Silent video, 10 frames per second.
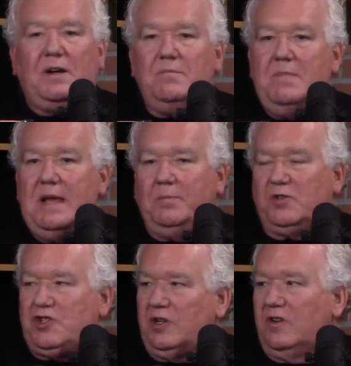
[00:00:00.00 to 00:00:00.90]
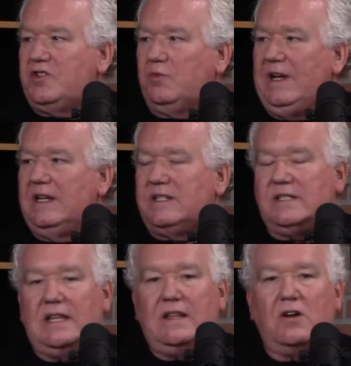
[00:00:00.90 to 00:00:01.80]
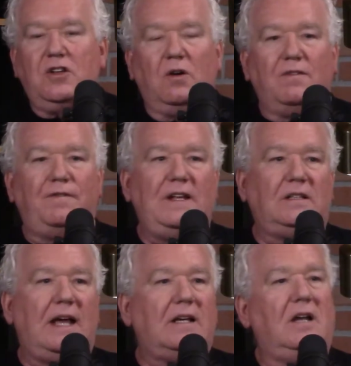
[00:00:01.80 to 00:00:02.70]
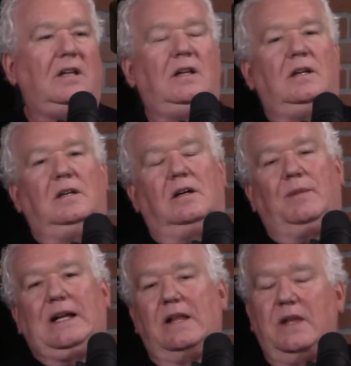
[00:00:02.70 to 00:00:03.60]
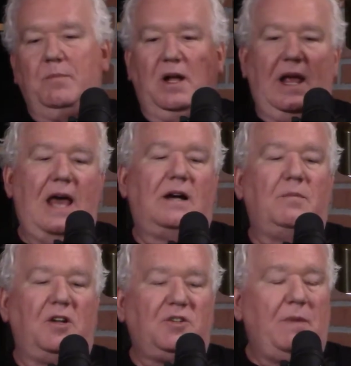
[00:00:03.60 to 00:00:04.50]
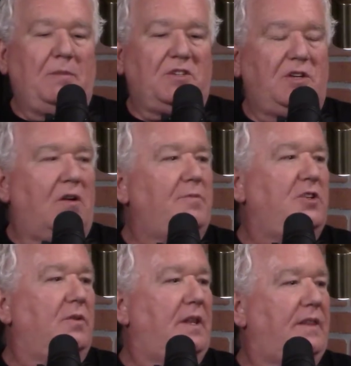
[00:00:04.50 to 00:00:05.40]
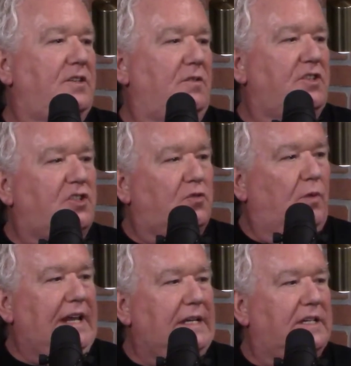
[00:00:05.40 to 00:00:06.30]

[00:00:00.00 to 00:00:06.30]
of maple sugar sweetness is in there. You don't feel like, oh my God, they added a bunch of maple syrup to it, so it's sweet.